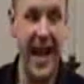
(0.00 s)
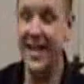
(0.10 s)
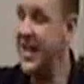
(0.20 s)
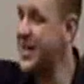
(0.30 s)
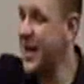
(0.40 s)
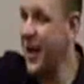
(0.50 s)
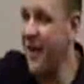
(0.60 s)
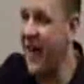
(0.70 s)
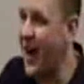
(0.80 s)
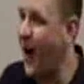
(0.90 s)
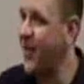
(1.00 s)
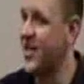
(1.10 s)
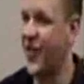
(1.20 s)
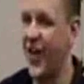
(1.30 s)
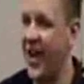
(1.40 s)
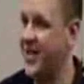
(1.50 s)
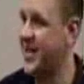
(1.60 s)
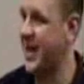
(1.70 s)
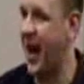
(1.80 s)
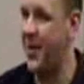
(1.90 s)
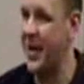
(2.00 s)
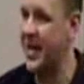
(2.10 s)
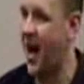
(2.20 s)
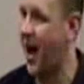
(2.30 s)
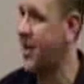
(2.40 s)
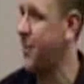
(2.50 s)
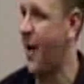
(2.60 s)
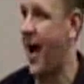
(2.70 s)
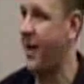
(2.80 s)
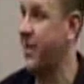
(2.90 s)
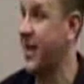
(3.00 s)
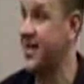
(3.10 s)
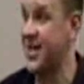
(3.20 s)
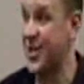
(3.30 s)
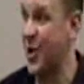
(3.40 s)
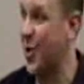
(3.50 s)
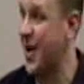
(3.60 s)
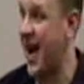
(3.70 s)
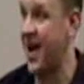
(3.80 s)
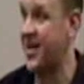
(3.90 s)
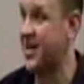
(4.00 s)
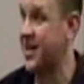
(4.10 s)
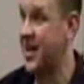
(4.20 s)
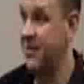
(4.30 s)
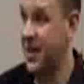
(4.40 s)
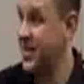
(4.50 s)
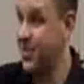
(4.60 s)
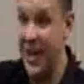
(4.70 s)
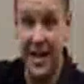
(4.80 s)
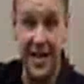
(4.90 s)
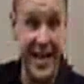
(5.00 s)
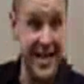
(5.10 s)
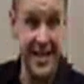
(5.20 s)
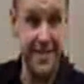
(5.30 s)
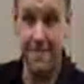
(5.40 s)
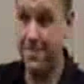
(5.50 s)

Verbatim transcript: And then he's going to go invite all his friends to come in and occupy because it's so nice and because it's been cleaned.